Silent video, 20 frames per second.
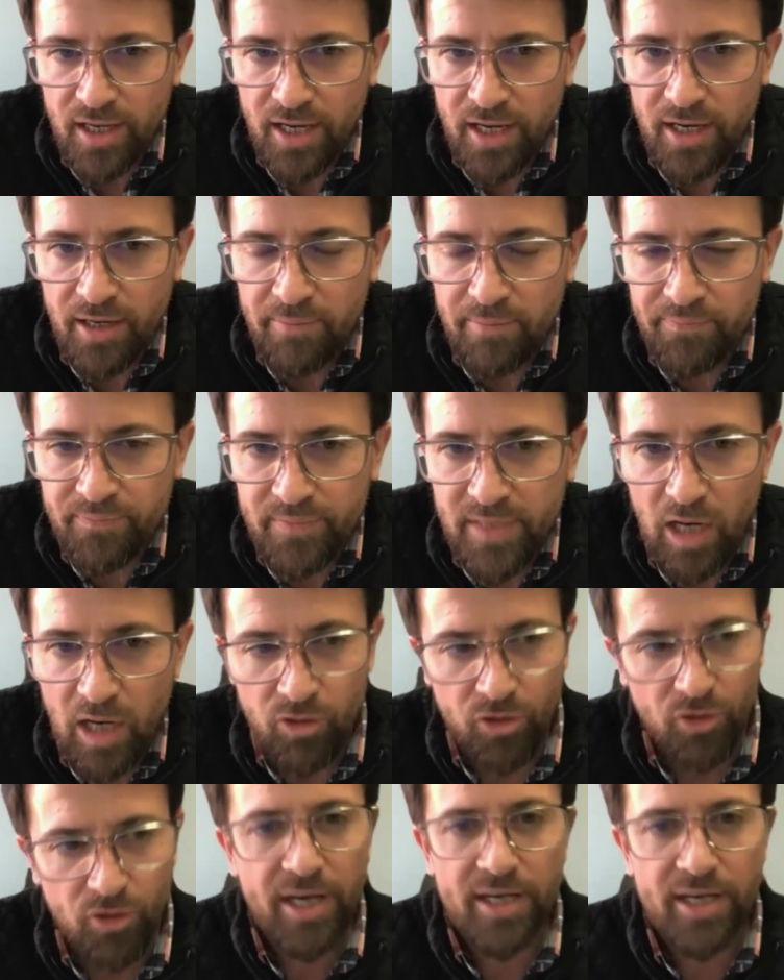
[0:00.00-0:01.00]
Now,
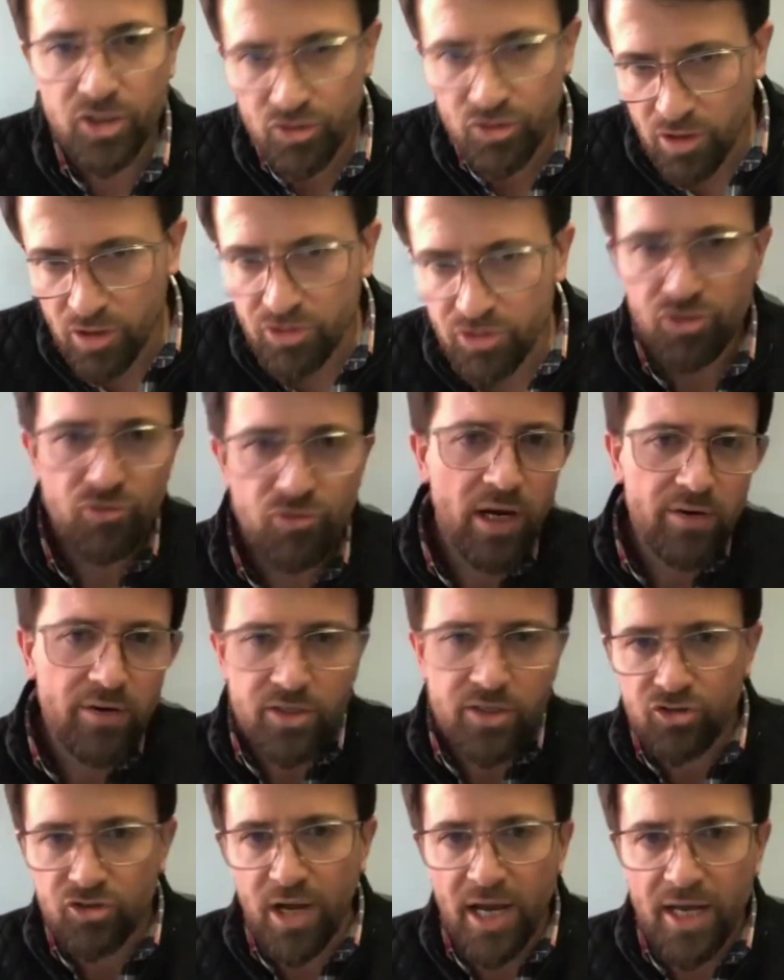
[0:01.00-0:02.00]
creating structure around
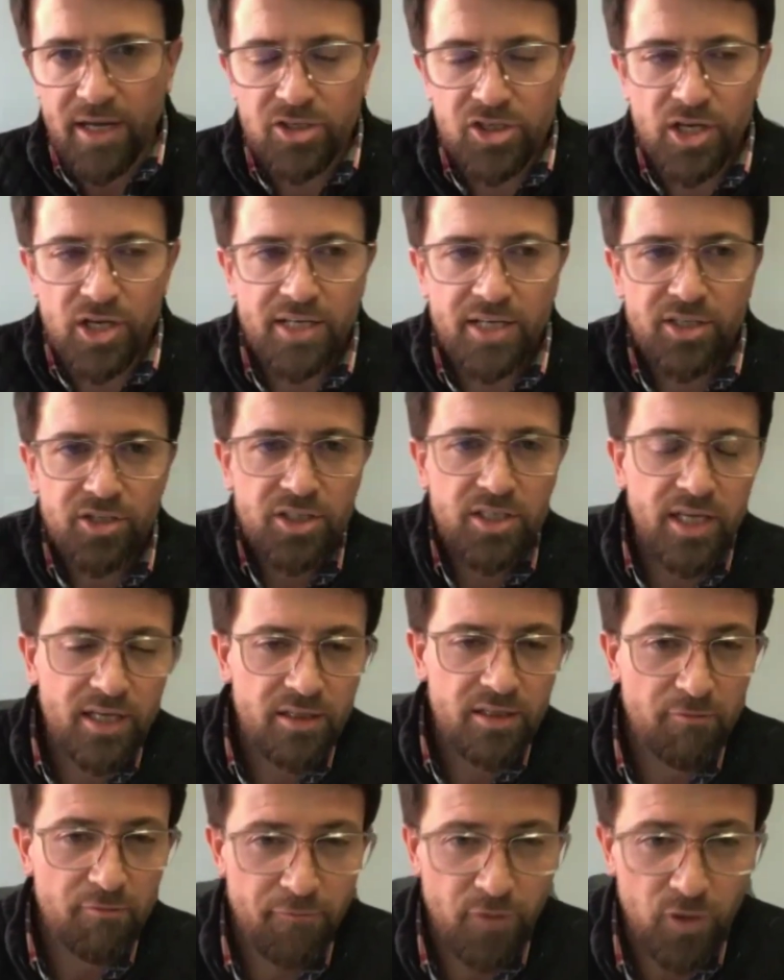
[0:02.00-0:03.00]
its strategy, I just
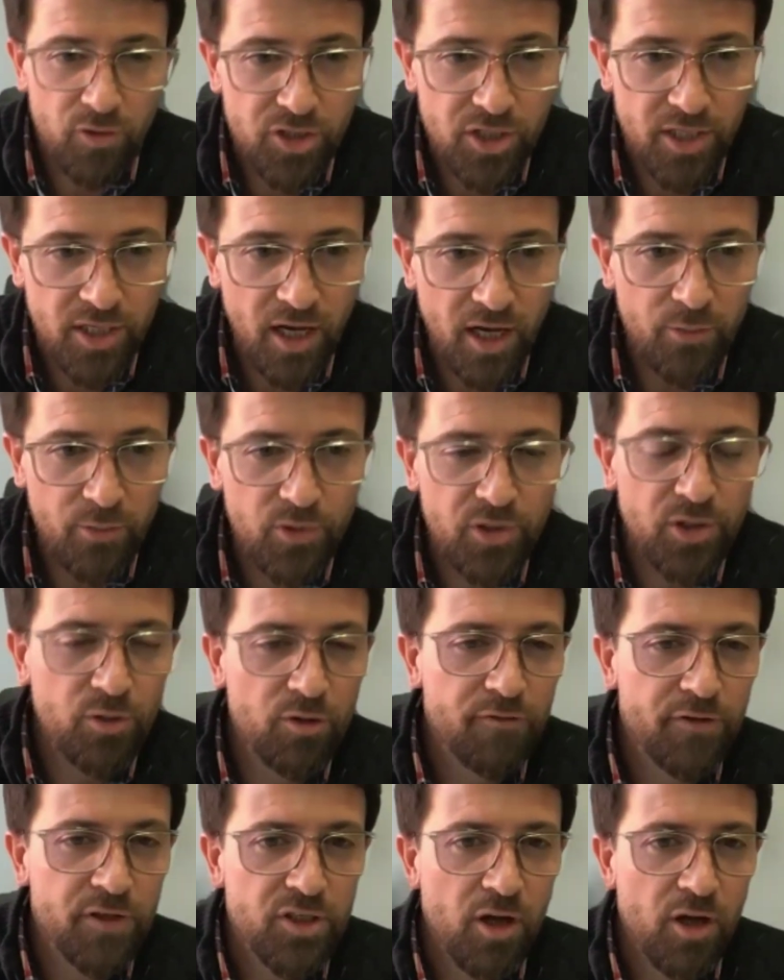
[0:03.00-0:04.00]
think the first thing I would
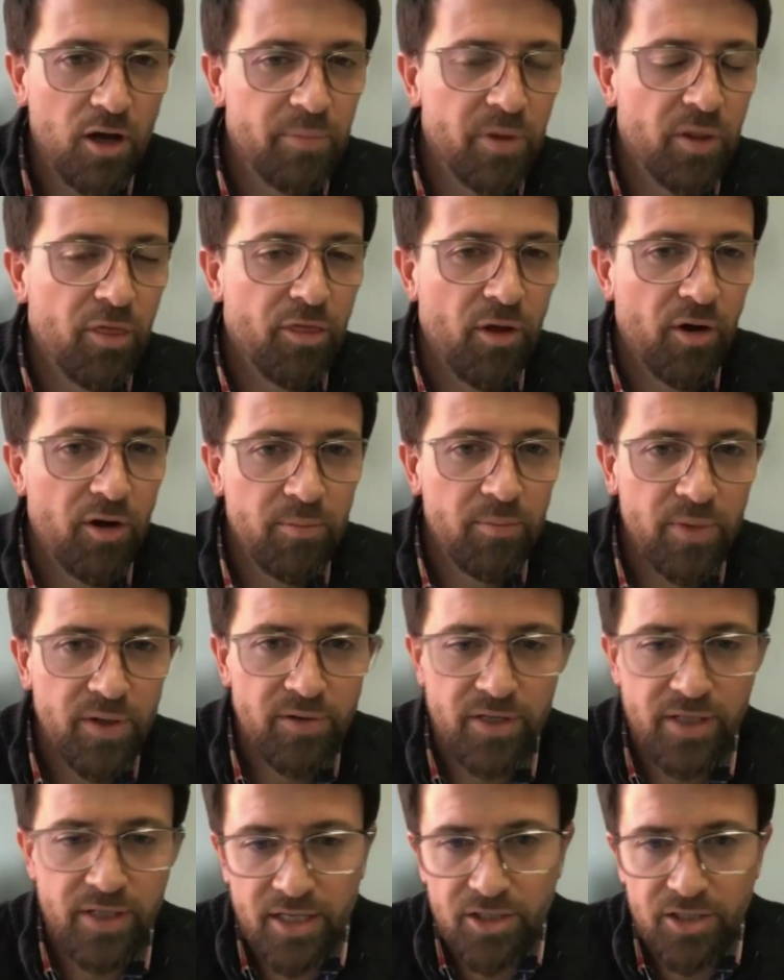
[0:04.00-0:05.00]
do, if it's not been thought
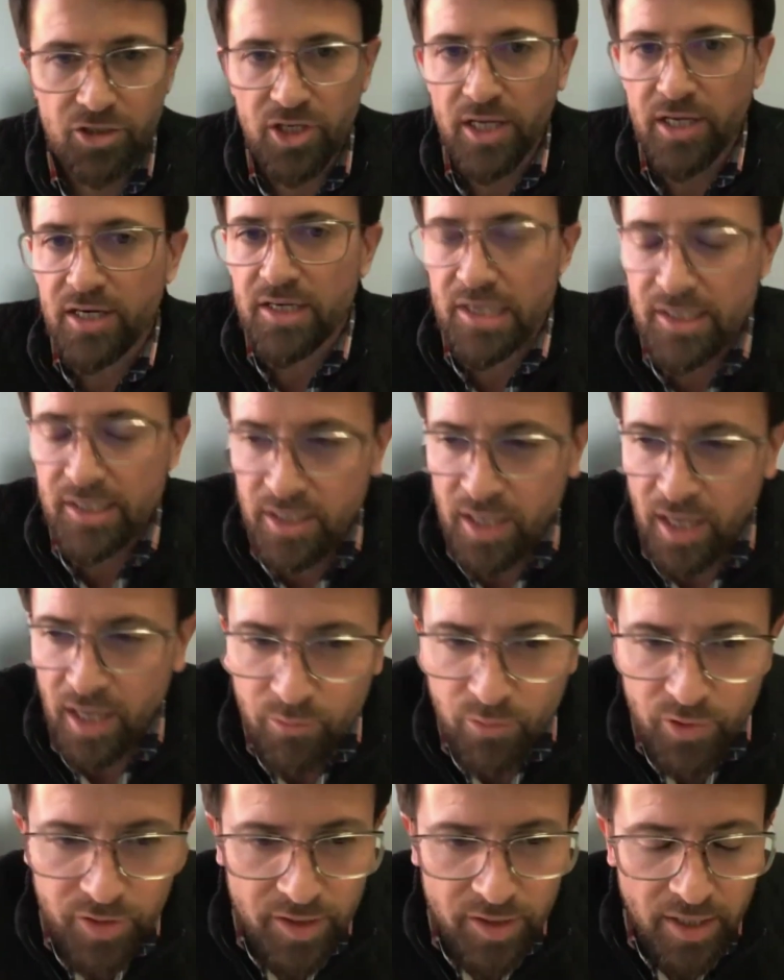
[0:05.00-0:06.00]
about it yet, Shannon, and I
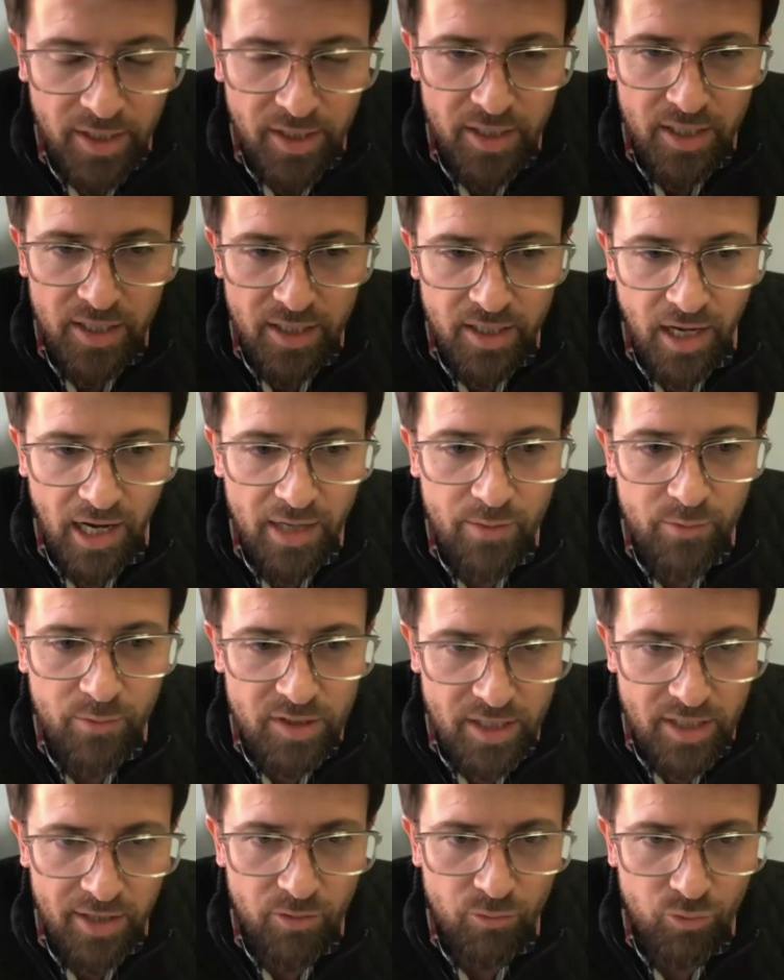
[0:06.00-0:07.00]

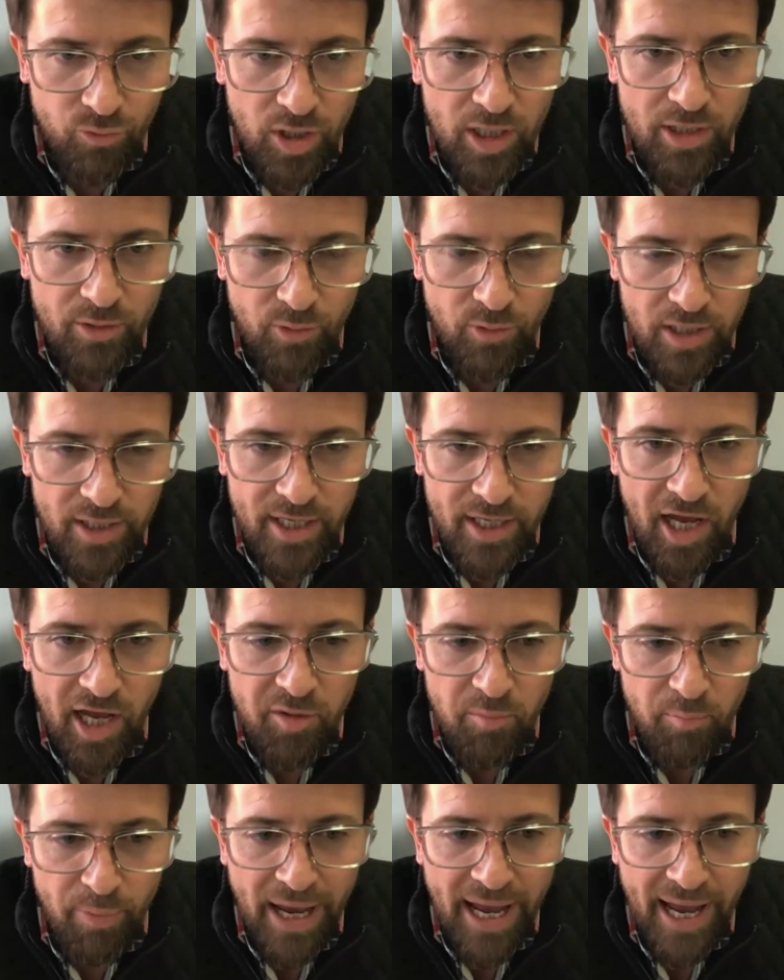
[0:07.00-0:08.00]
would kind of really
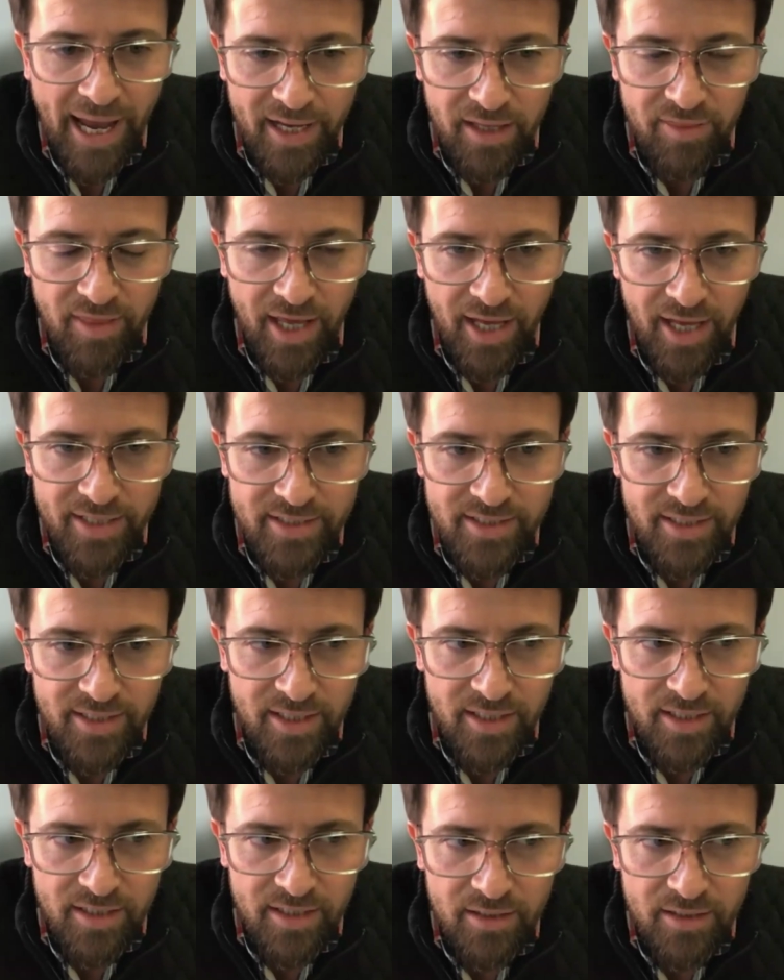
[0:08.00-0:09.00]
unpack that,
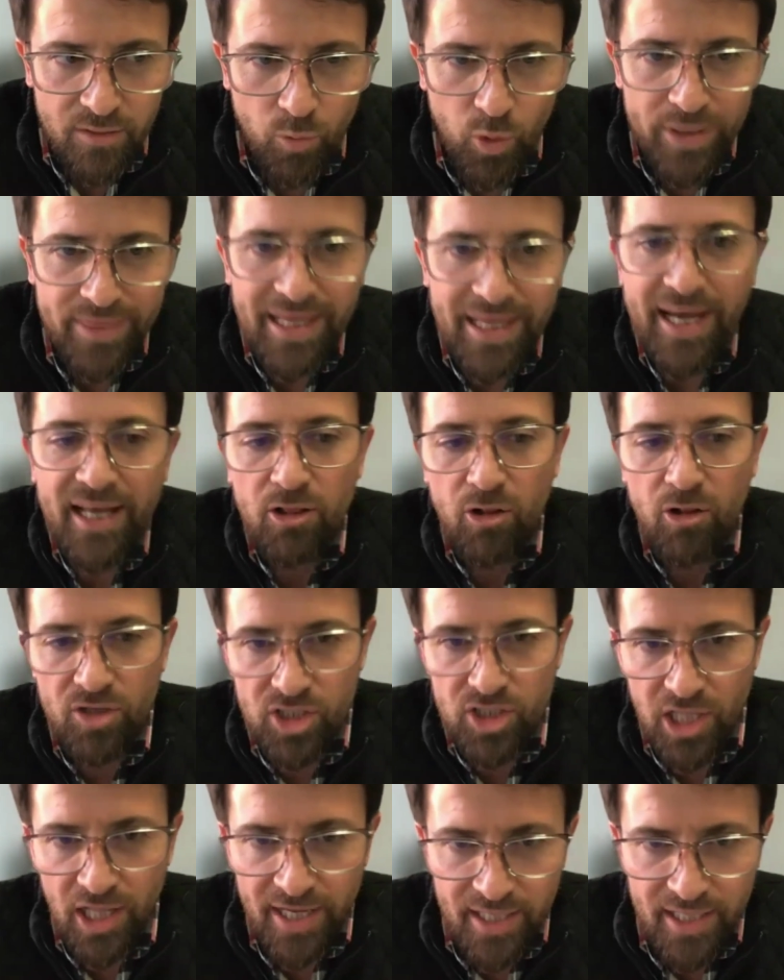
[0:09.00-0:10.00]
what that
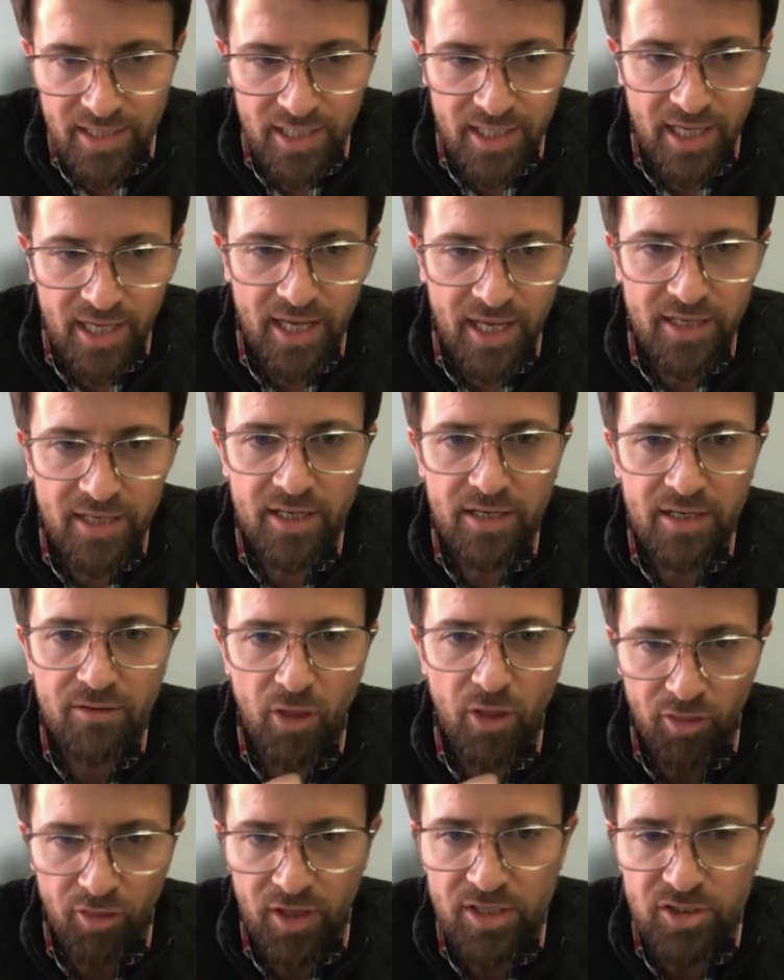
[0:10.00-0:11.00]
looks like in the end, and
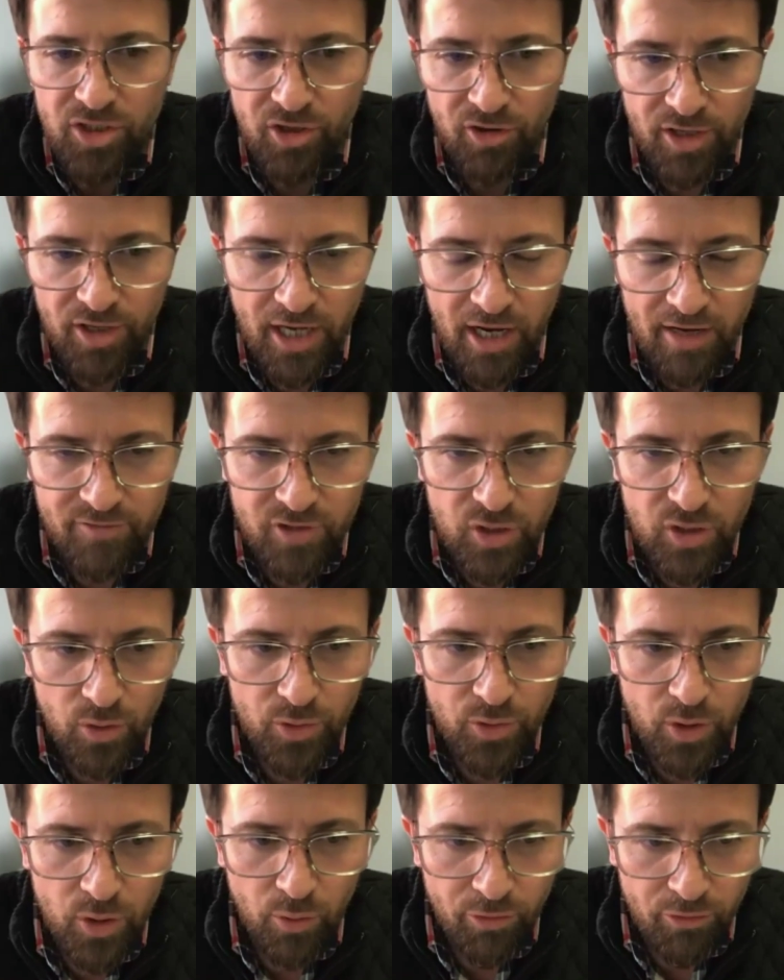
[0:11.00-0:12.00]
the things that you're going to have to
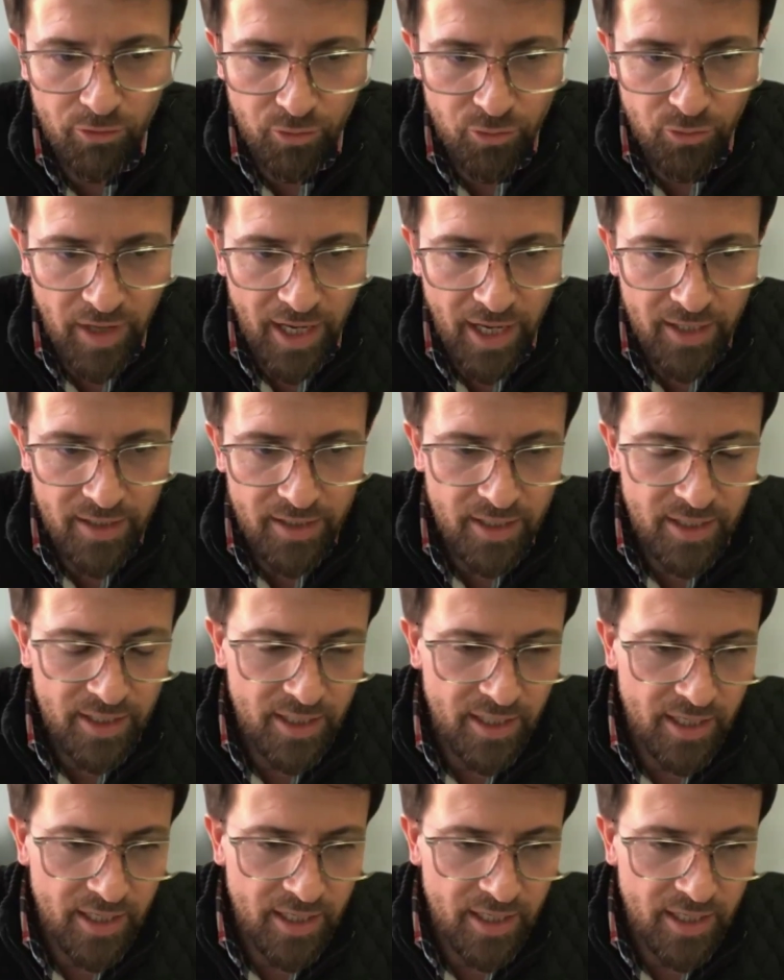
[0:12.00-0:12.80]
go through that.